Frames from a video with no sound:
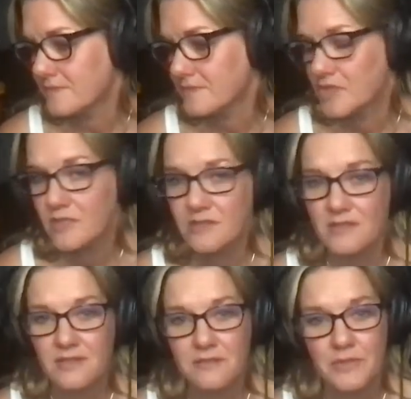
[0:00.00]

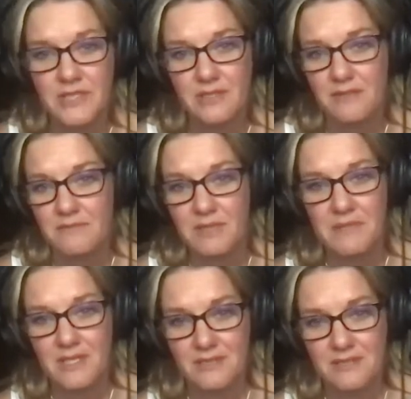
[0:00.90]
Jesus is risen. Maybe
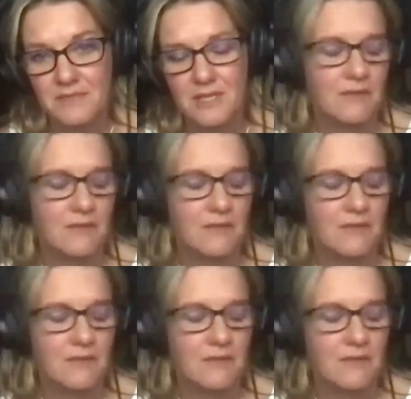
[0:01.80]
that has something.